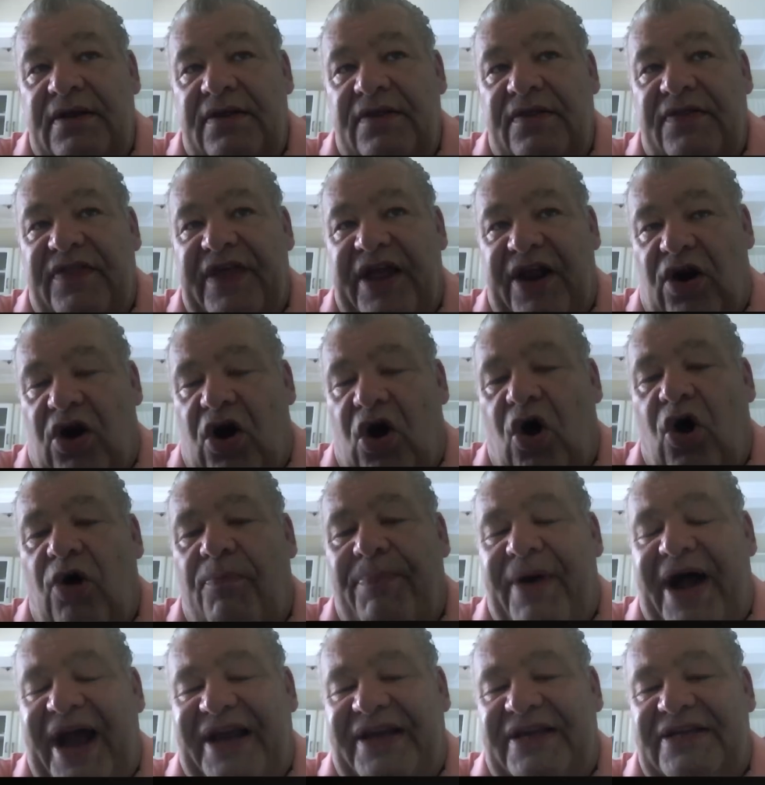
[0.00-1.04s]
they are all
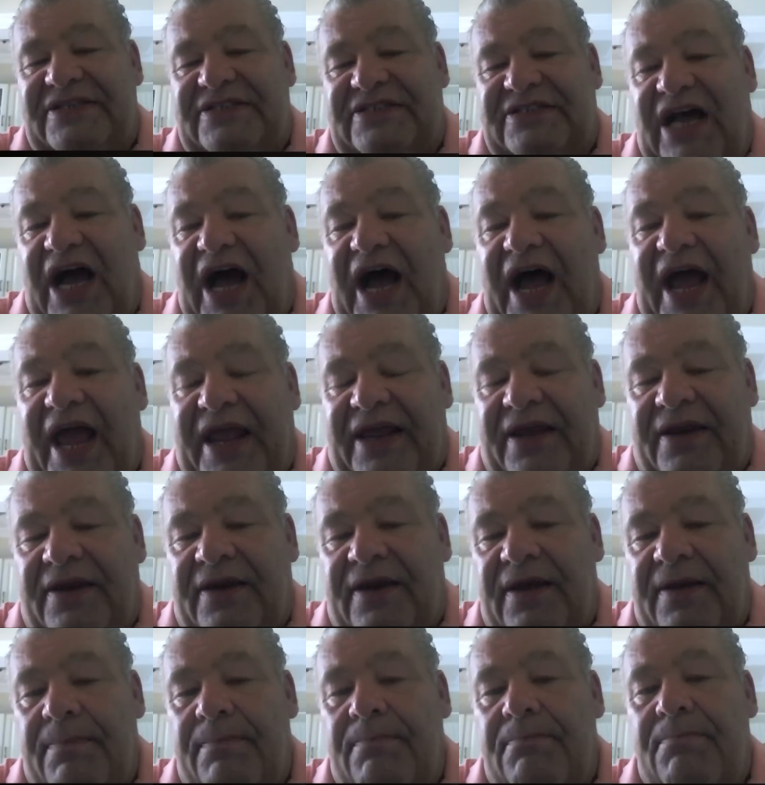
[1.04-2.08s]
by
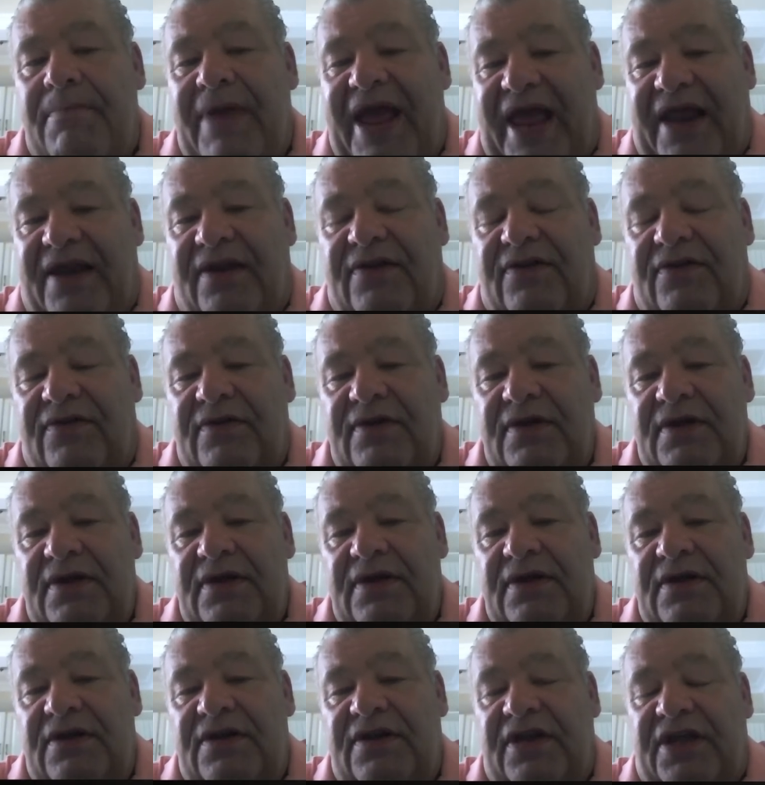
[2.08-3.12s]
design meant
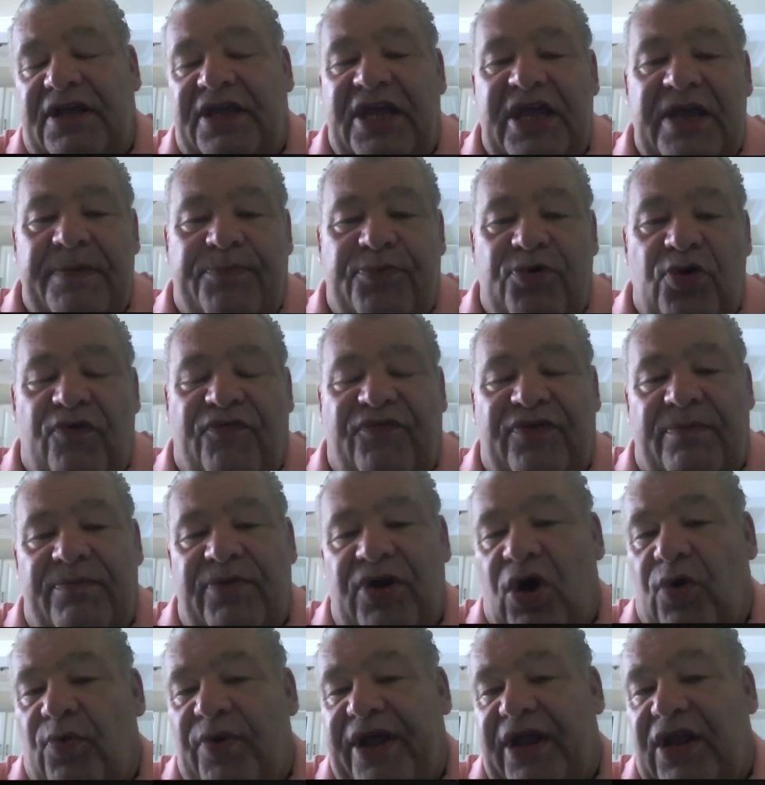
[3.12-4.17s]
to keep you
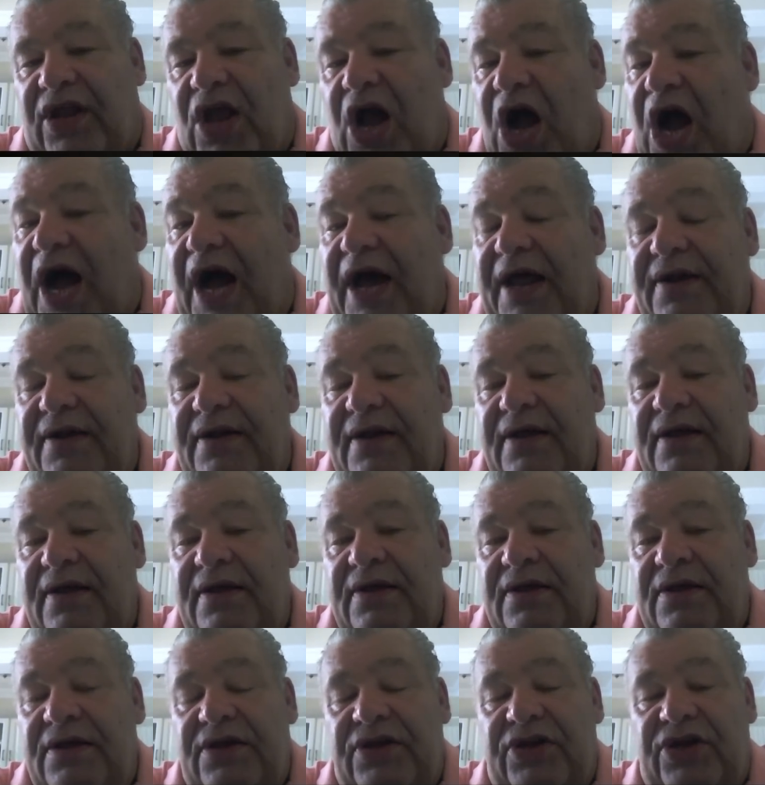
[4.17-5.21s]
from knowing God,
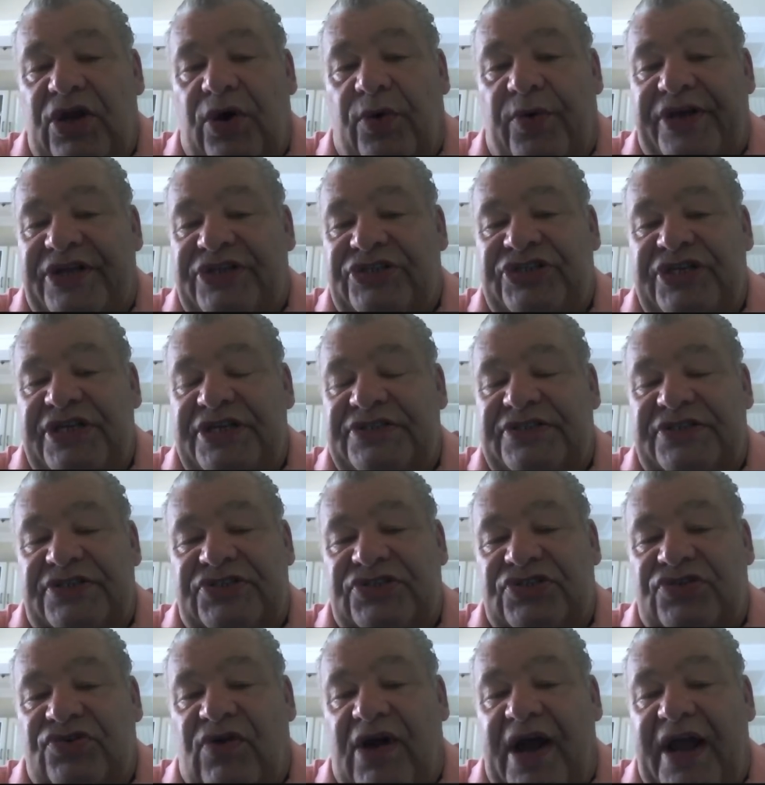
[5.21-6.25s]
knowing
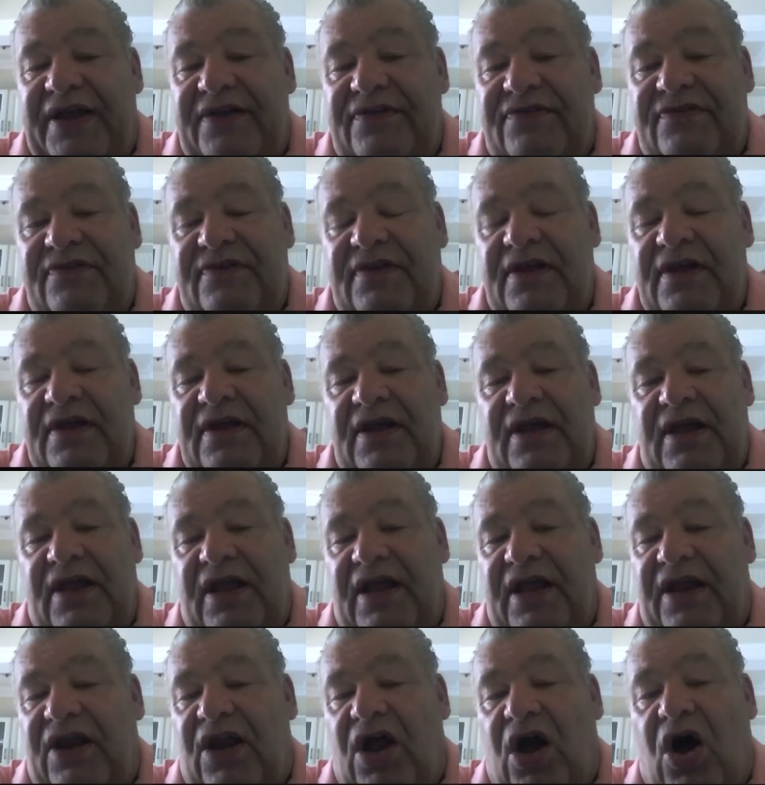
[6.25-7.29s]
Jesus Christ,
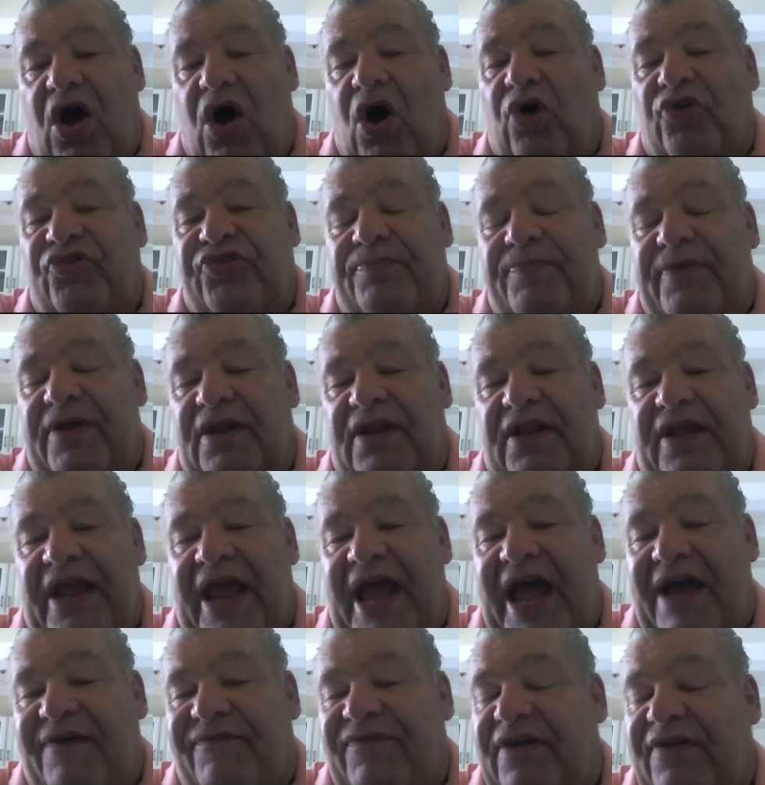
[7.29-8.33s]
and ultimately
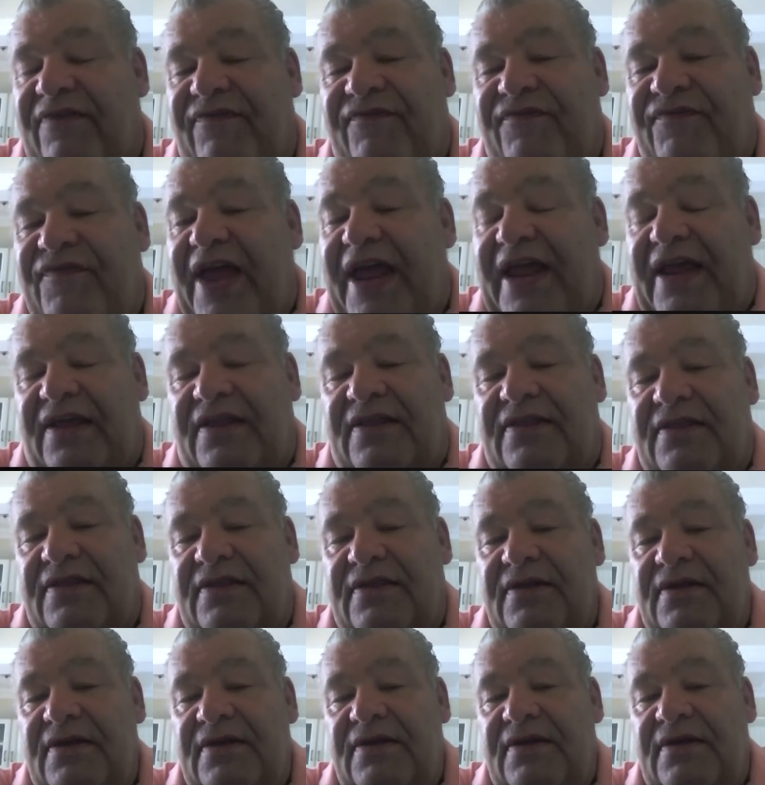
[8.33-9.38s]
having
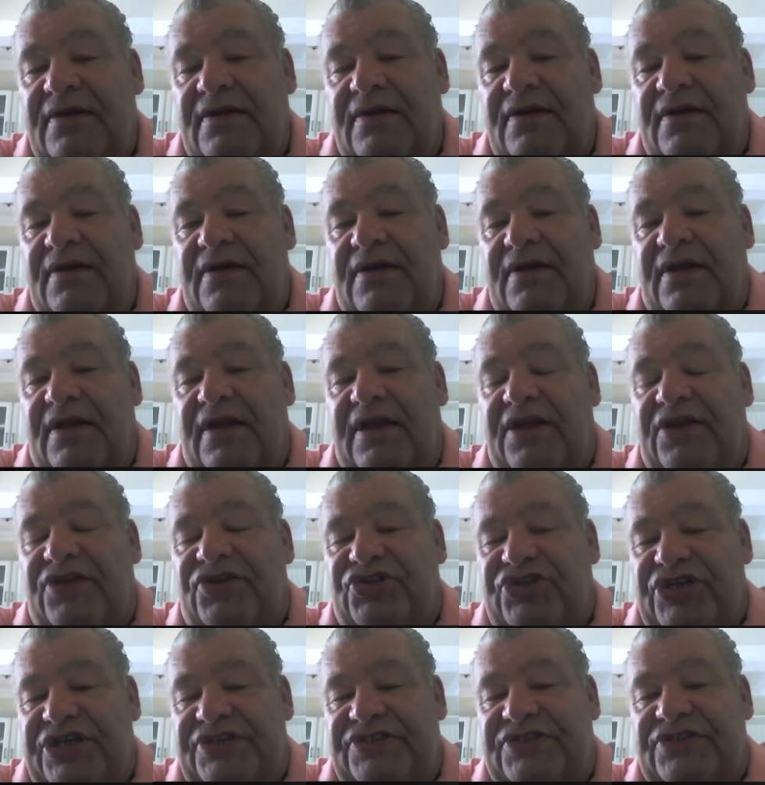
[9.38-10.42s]
faith in
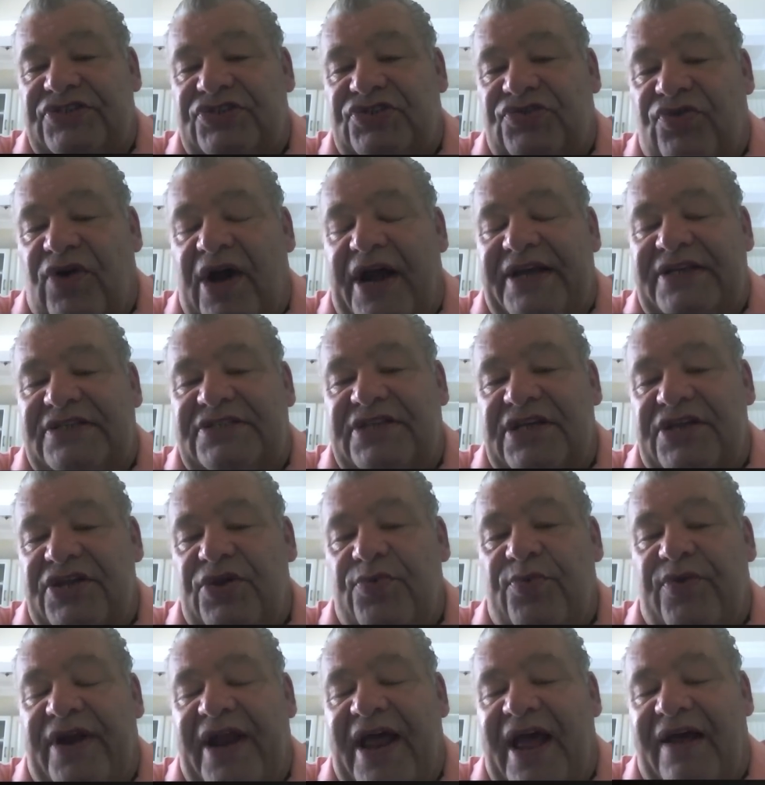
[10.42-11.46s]
Jesus Christ that
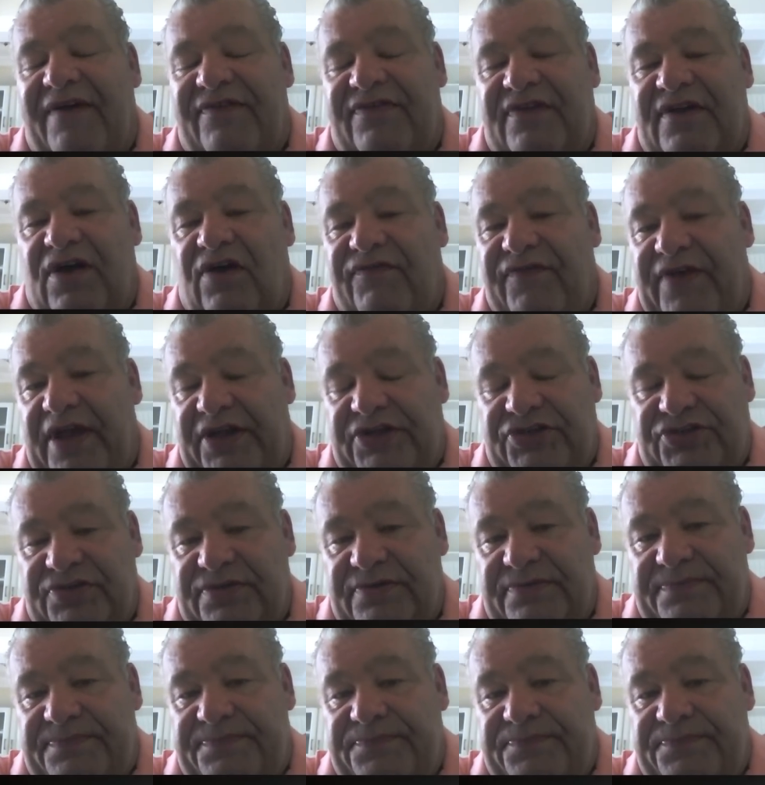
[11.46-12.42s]
you would have salvation.